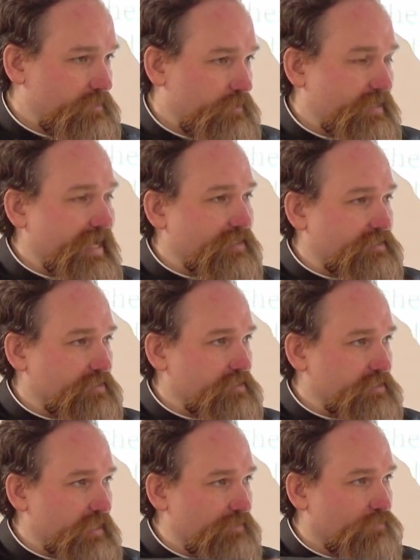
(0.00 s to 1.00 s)
or cast out
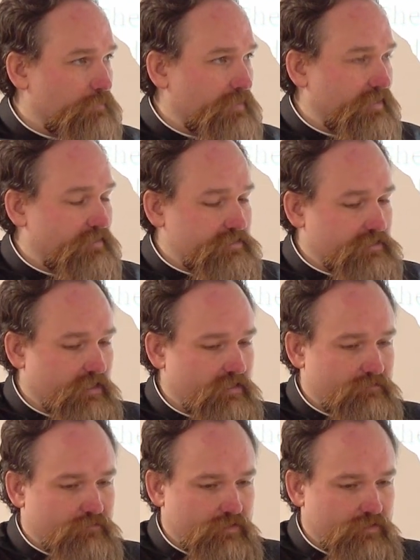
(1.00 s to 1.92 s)
the slave woman and her son,